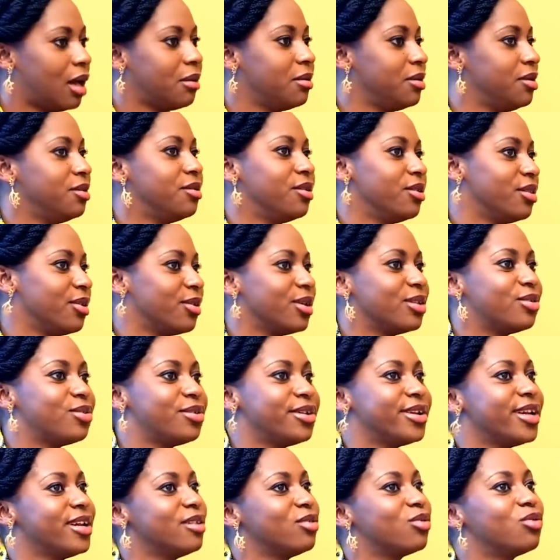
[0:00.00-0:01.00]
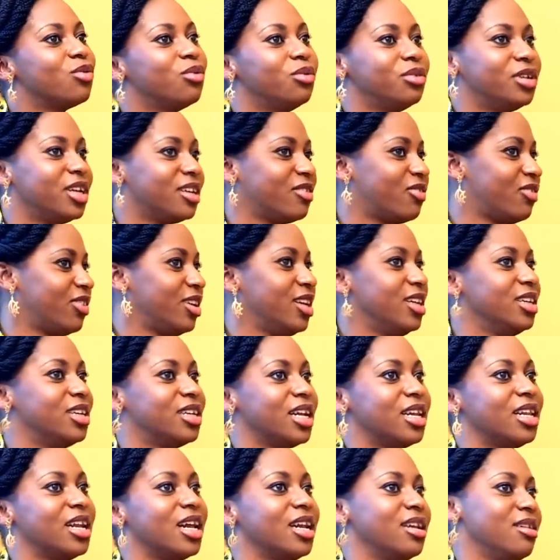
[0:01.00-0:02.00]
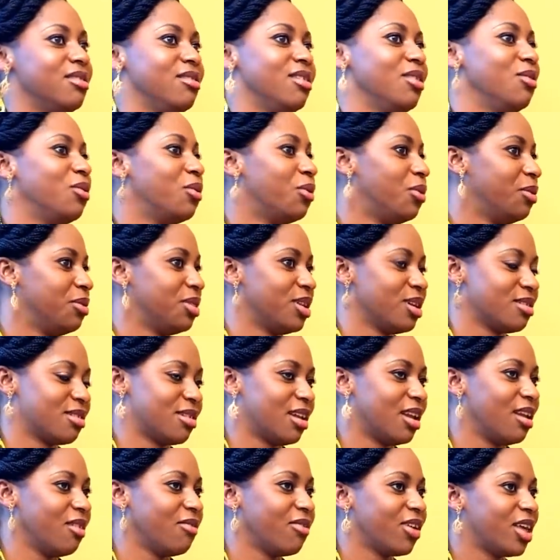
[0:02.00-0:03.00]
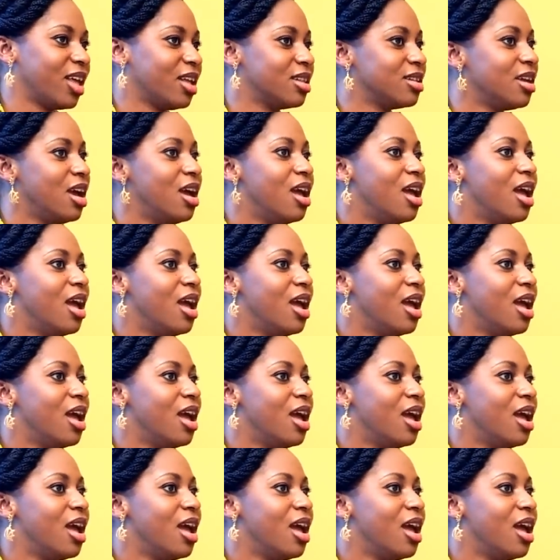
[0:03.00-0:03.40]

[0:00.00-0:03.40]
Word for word: I mean, you know, there were students who would just finish and then they go with their certificate.